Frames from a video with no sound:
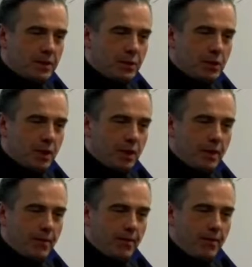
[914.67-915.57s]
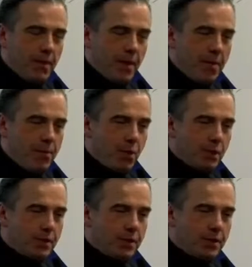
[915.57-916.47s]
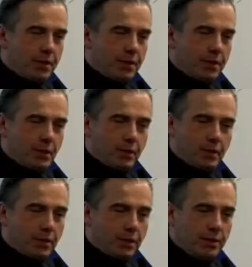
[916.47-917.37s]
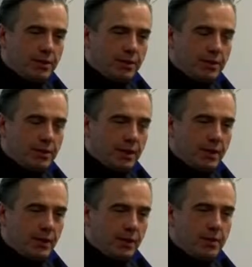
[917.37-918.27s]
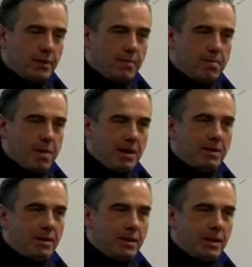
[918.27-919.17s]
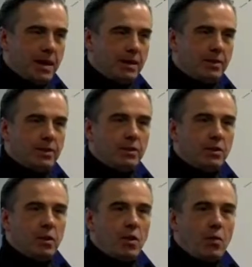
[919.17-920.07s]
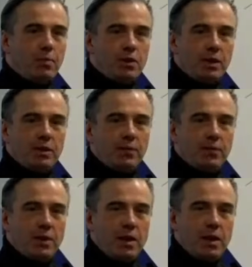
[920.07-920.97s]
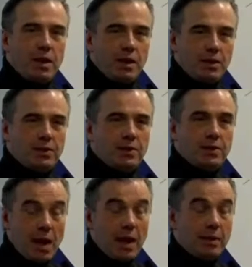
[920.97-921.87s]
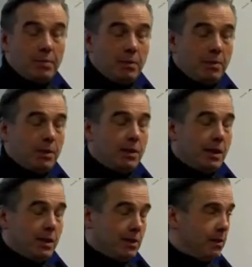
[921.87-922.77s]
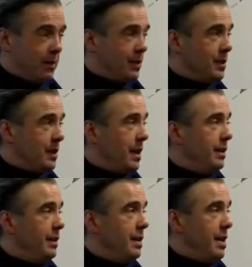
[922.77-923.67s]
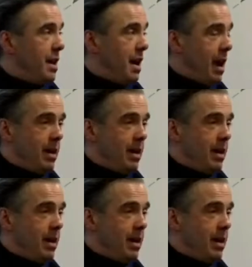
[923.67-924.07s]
things which are important, the conditio sine qua non, but in the end, the objective is, are the people, is the civil society,